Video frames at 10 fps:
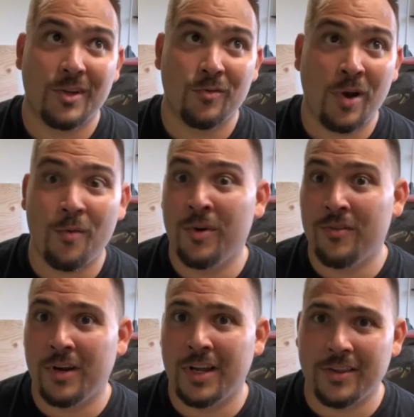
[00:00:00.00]
right
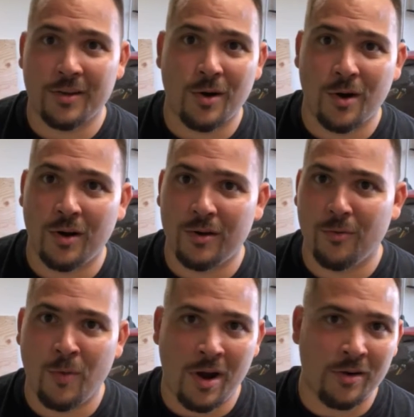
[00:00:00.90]
whenever I got the car
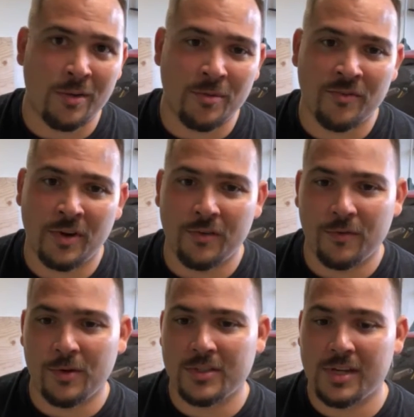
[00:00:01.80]
wired up the very
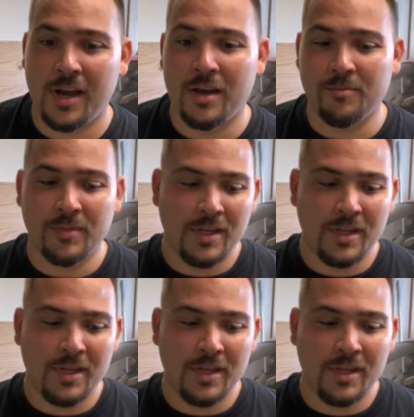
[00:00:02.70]
first time.